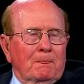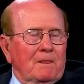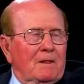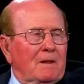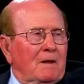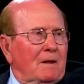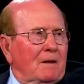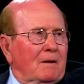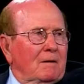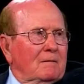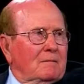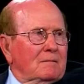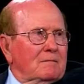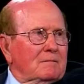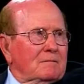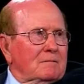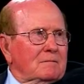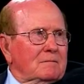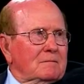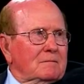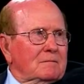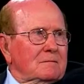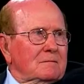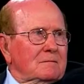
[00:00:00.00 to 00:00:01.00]
uh,
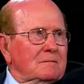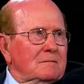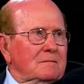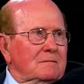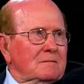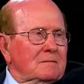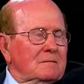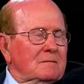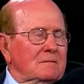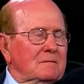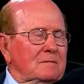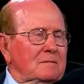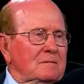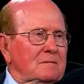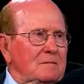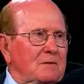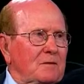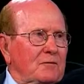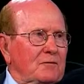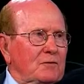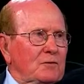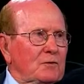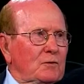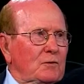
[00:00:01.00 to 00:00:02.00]

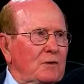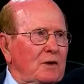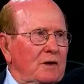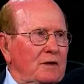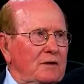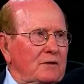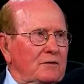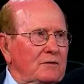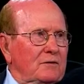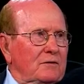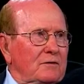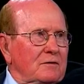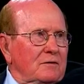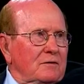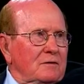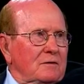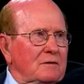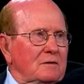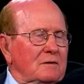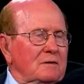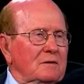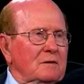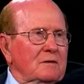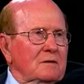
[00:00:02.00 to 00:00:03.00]
a few days.
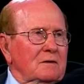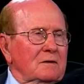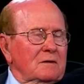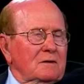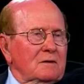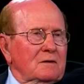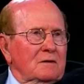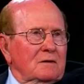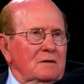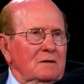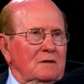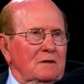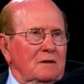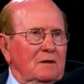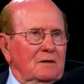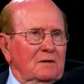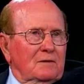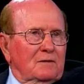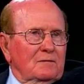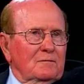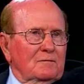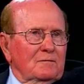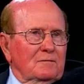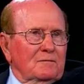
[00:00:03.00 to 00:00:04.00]

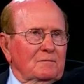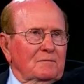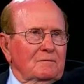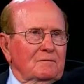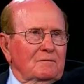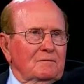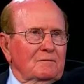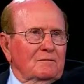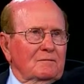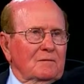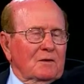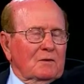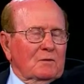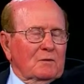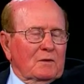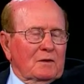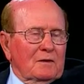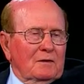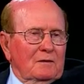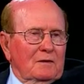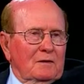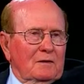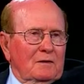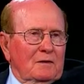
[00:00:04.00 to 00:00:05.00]
Uh, when
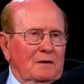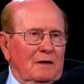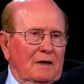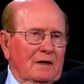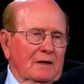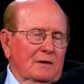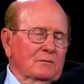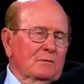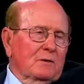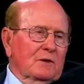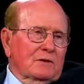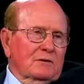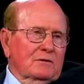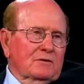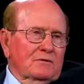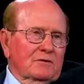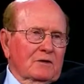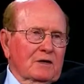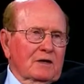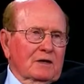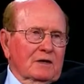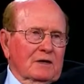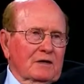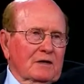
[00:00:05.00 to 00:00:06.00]
we, I had been
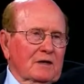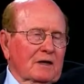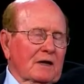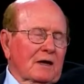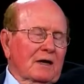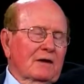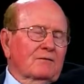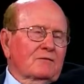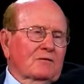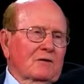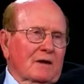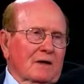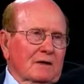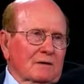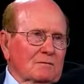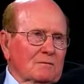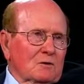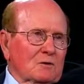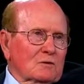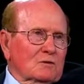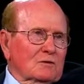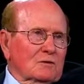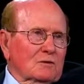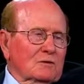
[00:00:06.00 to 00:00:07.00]
sitting in the half track
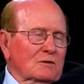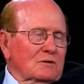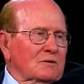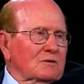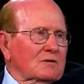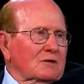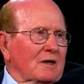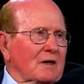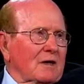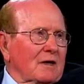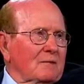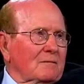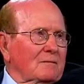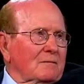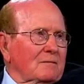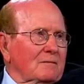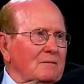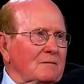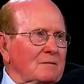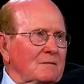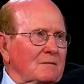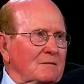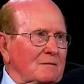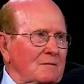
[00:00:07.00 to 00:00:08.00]
most of this time,
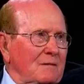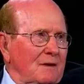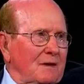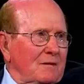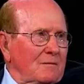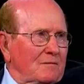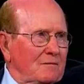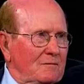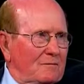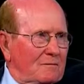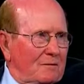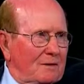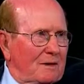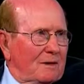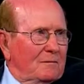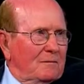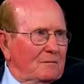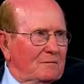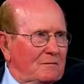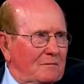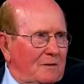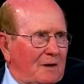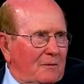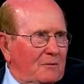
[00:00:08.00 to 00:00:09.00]
uh, uh,
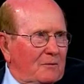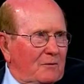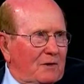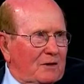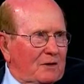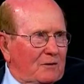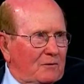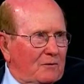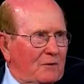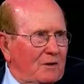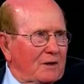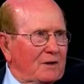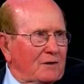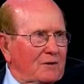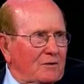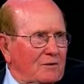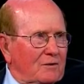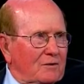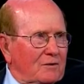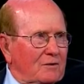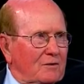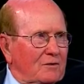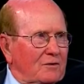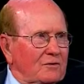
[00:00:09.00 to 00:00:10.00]
operating radio,
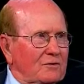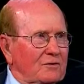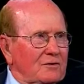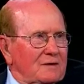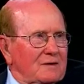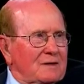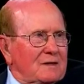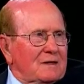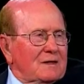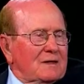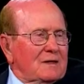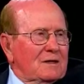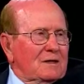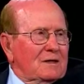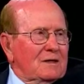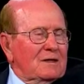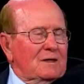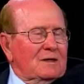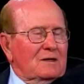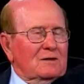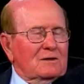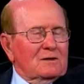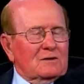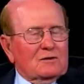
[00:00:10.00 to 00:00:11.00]
of course. Mm-hmm.
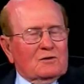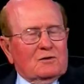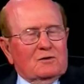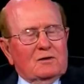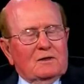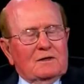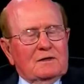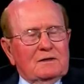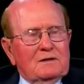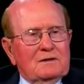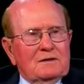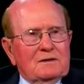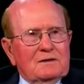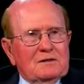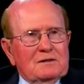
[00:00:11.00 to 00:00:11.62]
So I,